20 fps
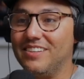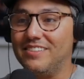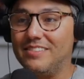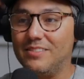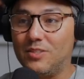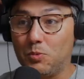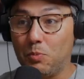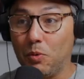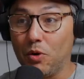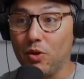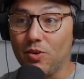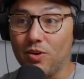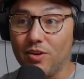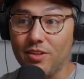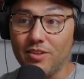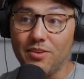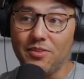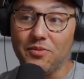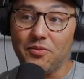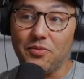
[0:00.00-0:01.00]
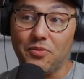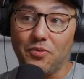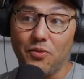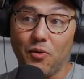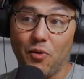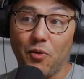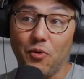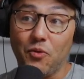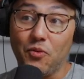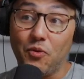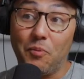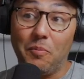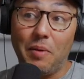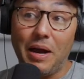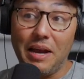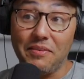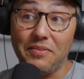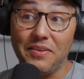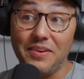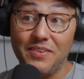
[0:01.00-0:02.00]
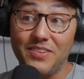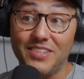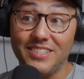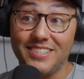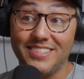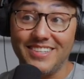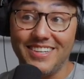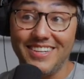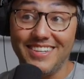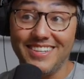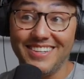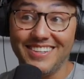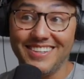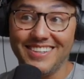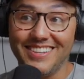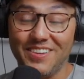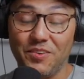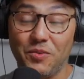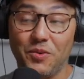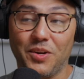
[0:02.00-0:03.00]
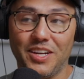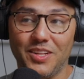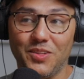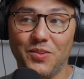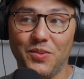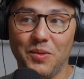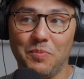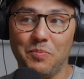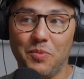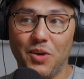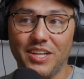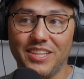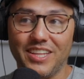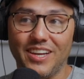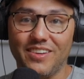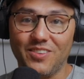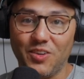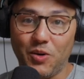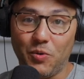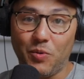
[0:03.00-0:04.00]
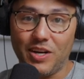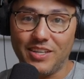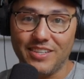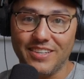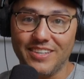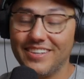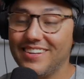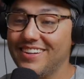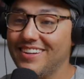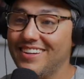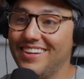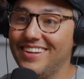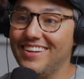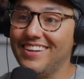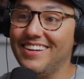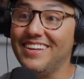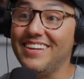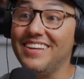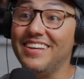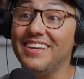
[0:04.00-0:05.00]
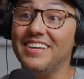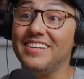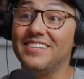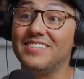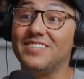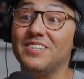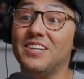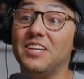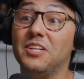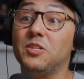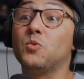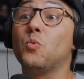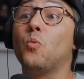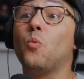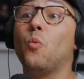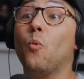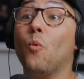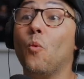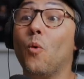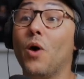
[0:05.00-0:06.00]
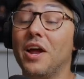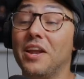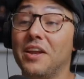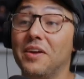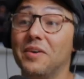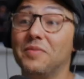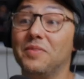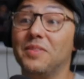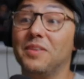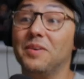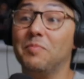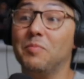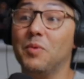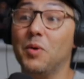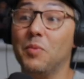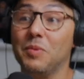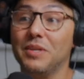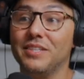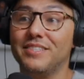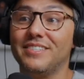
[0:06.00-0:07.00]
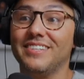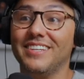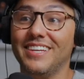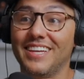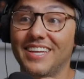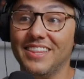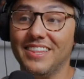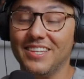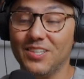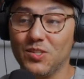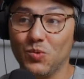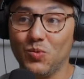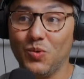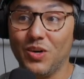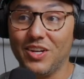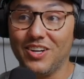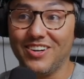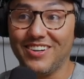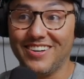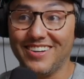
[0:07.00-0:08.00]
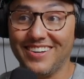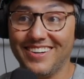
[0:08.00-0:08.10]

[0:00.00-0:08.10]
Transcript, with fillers: Spoiler alert for, for my favorite scene that we're going to do the breakdown. Go watch it. It's it's one of the moments in this one.